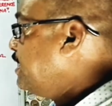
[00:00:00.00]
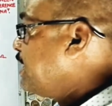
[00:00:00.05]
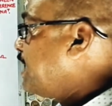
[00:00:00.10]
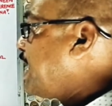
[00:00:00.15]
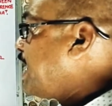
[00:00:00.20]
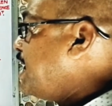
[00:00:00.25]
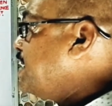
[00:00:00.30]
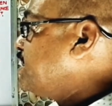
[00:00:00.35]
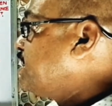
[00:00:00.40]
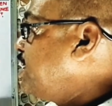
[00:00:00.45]

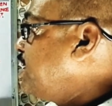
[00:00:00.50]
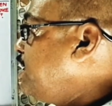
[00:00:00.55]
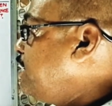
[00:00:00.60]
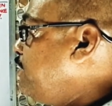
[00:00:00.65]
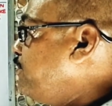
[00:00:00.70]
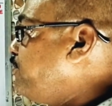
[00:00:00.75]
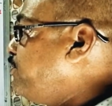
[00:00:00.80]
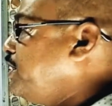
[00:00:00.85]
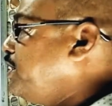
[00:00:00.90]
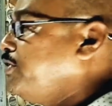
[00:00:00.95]
Cancelling
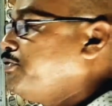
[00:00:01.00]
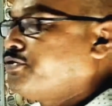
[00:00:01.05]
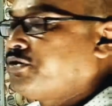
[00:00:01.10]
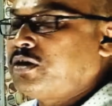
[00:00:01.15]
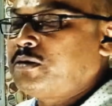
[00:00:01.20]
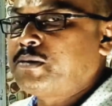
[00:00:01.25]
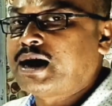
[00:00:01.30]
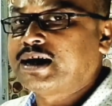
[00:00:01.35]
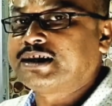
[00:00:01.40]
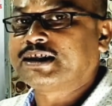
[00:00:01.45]
V from
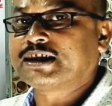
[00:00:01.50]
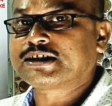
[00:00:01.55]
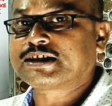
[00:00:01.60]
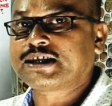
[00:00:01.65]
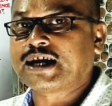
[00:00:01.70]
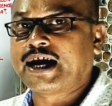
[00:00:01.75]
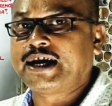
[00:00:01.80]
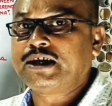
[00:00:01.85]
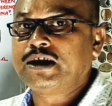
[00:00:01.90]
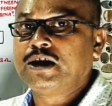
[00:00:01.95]
either
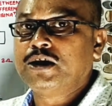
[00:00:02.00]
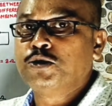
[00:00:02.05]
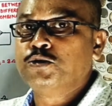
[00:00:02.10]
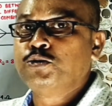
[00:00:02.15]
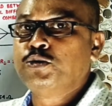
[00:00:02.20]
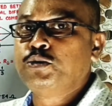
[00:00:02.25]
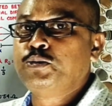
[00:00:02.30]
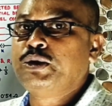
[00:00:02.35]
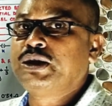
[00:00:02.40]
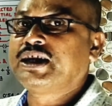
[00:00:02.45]
side, we
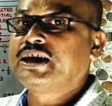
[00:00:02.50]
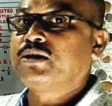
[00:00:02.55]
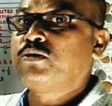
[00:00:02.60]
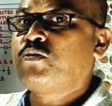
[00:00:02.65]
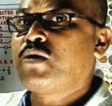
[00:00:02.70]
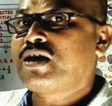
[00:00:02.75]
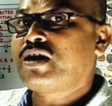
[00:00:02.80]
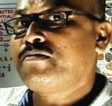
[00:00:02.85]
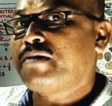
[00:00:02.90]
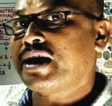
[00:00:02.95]
will get
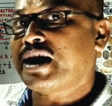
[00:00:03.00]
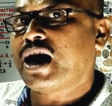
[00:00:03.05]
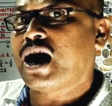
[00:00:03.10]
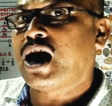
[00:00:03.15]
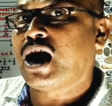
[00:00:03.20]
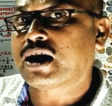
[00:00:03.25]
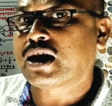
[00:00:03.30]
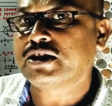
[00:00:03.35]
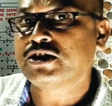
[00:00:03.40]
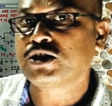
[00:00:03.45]
1 by
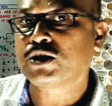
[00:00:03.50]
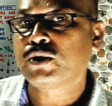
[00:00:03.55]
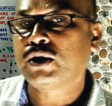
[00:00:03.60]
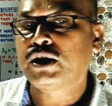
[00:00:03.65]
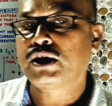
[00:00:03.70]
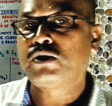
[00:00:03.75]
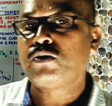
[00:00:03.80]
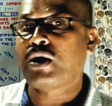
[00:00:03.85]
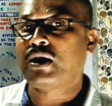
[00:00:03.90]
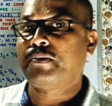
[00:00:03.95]
R is equal
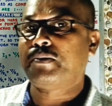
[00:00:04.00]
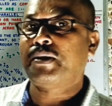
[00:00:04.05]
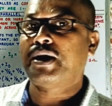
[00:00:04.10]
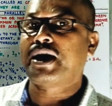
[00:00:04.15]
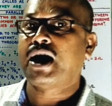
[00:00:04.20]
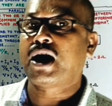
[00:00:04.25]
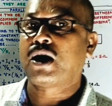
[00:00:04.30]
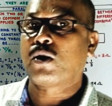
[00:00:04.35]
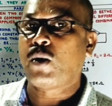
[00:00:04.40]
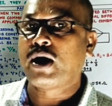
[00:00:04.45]
to 1 by
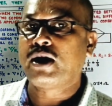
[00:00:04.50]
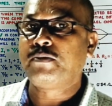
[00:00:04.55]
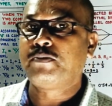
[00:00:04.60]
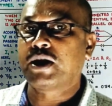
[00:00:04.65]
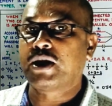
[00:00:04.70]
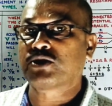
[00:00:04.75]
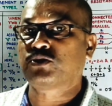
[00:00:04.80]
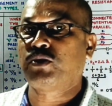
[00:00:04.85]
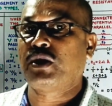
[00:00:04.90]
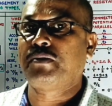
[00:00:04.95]
R1
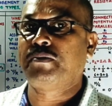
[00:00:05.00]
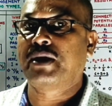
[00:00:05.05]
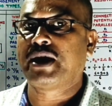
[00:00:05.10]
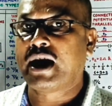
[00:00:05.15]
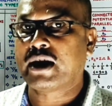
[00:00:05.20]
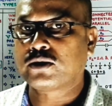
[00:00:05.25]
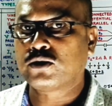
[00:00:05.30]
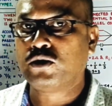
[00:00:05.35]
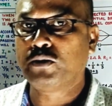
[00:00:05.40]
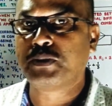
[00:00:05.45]
plus 1 by
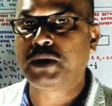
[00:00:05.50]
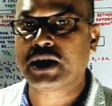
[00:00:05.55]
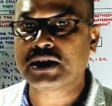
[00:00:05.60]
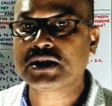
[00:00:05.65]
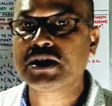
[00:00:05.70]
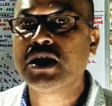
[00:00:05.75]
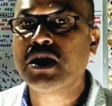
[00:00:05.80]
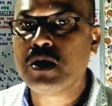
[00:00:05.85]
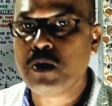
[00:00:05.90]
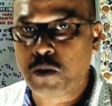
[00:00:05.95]
R2
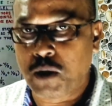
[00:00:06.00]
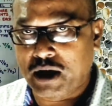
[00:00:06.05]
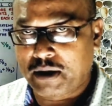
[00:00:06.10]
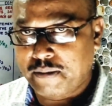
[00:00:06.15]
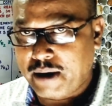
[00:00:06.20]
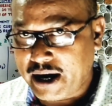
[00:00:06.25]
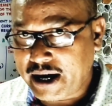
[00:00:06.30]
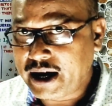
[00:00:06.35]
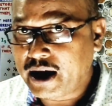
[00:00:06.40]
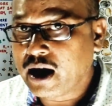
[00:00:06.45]
plus 1
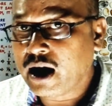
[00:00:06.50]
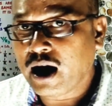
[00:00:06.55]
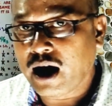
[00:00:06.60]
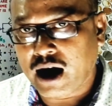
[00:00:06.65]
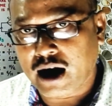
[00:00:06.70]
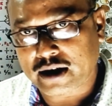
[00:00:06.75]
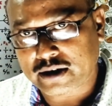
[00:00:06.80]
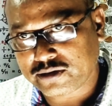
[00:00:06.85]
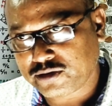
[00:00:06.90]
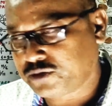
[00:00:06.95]
by
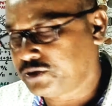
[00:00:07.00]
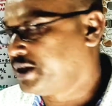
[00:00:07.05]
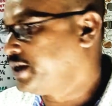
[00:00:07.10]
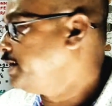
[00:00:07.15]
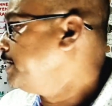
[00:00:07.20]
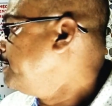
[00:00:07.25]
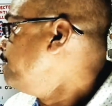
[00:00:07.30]
R3.